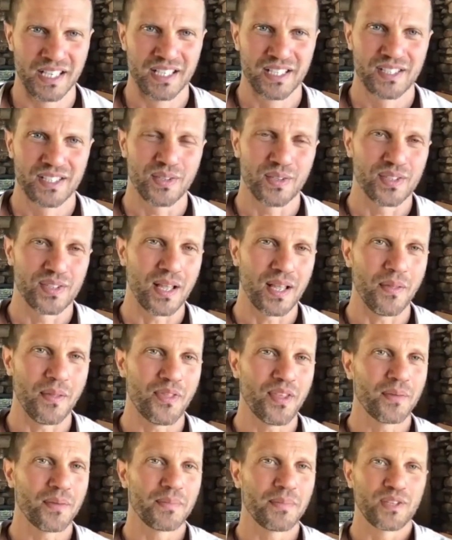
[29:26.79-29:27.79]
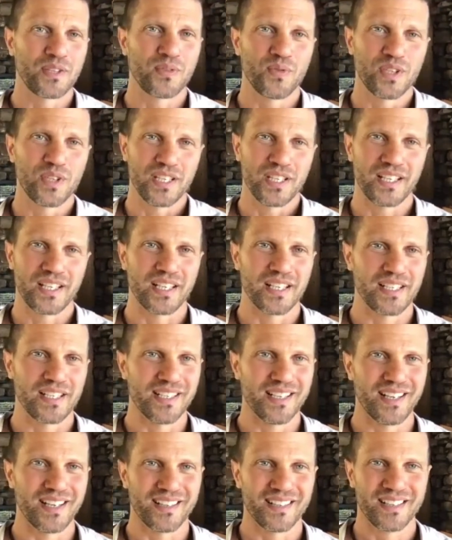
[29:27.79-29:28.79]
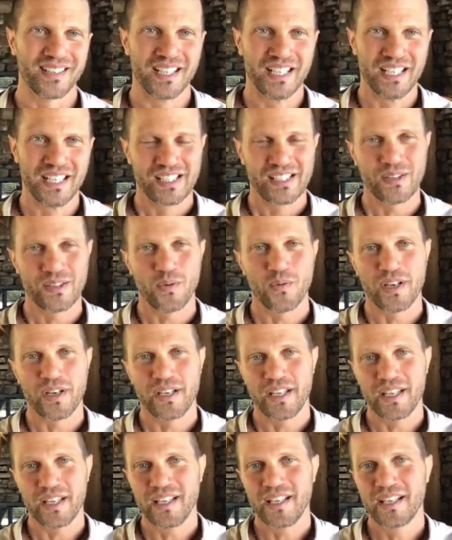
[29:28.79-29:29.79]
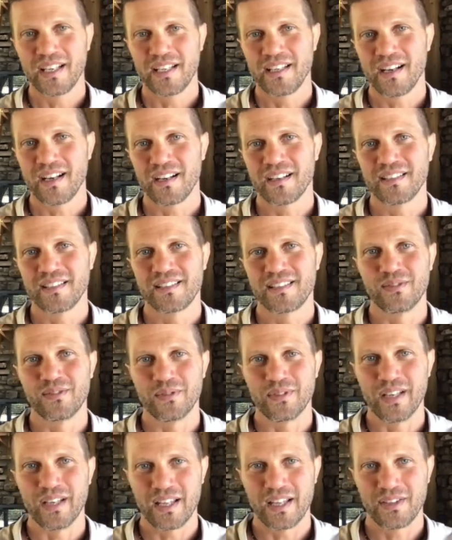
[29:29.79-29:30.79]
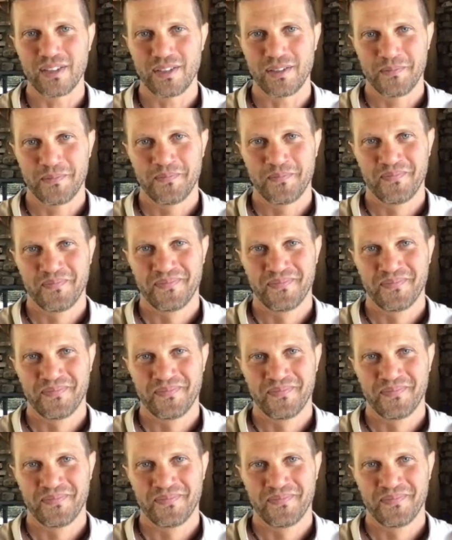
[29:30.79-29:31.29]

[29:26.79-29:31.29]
So something between yin and yang. So when the yin and yang is together,